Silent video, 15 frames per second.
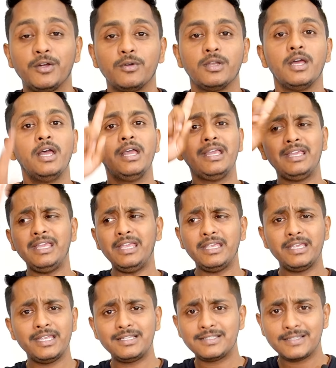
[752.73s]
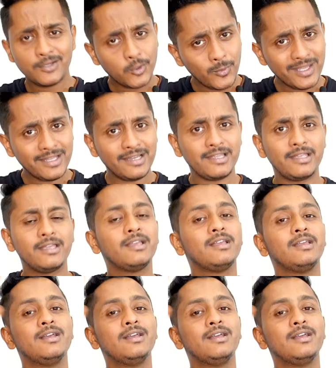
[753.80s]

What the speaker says: good. He eats quickly.